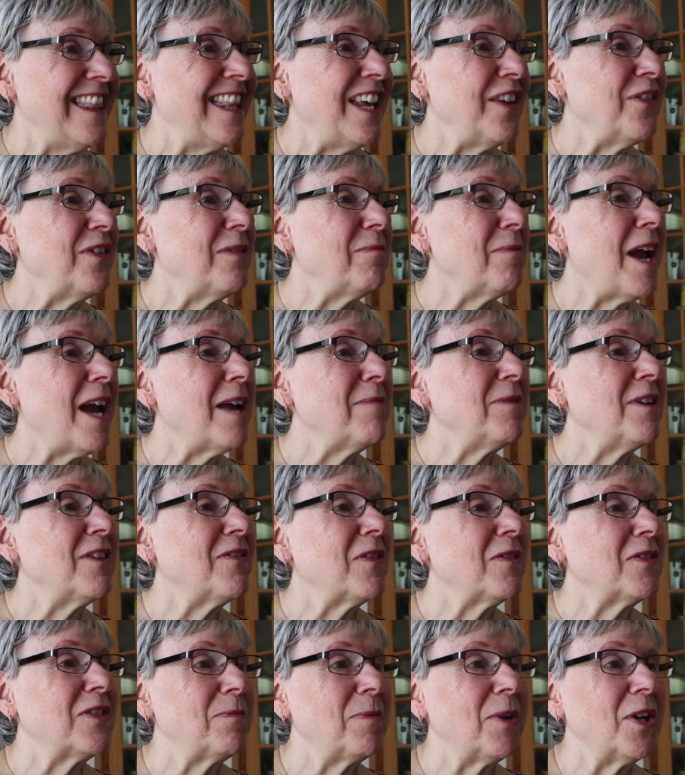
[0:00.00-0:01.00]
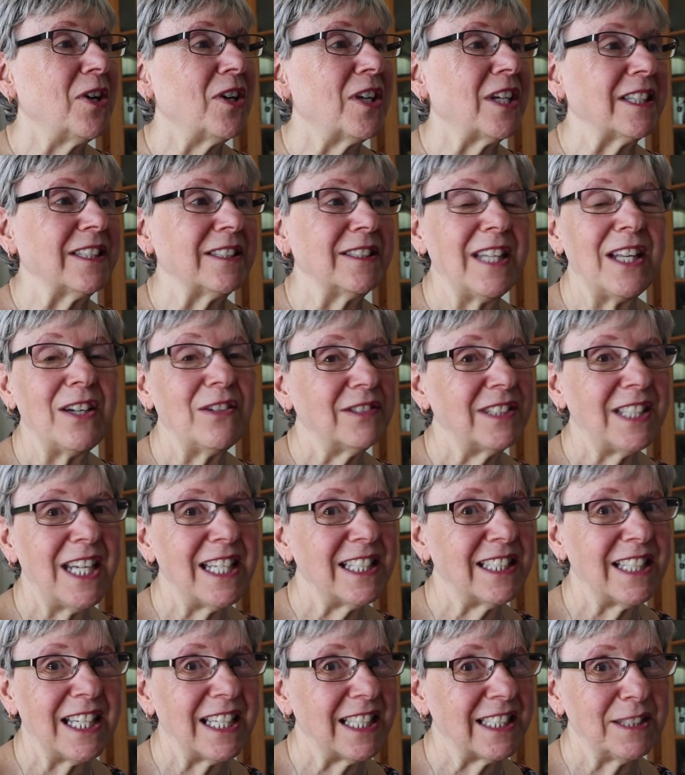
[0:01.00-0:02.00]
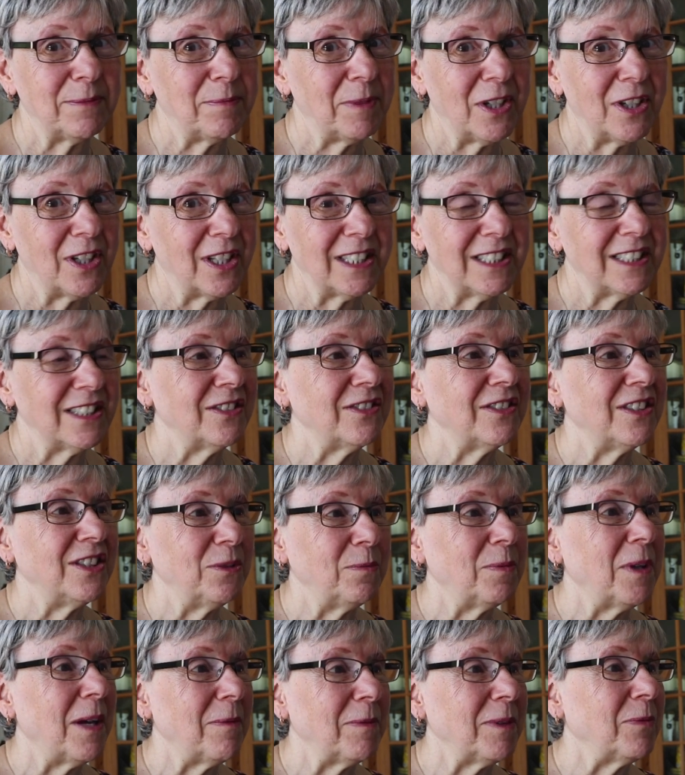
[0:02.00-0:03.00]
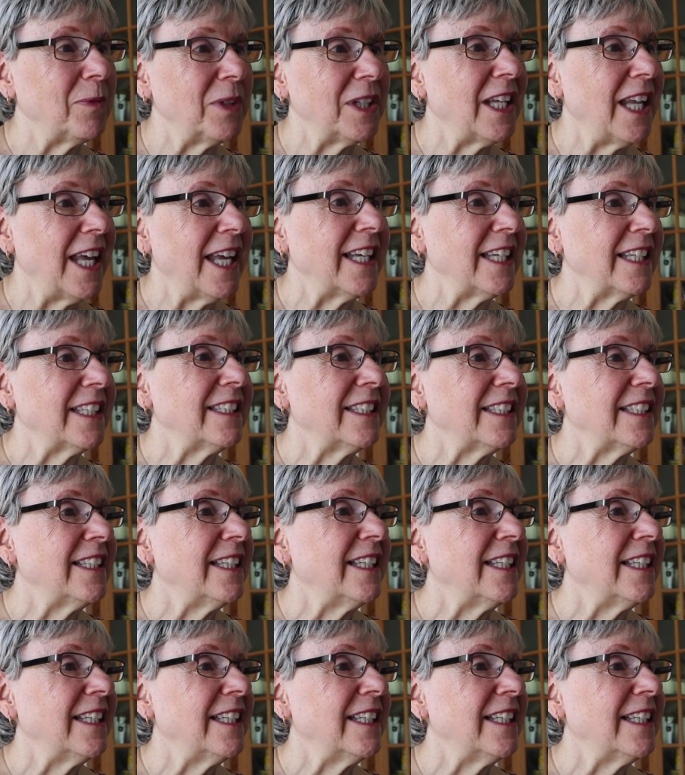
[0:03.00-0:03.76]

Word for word: They remind me of asparagus. They don't taste like asparagus, so you probably would like it.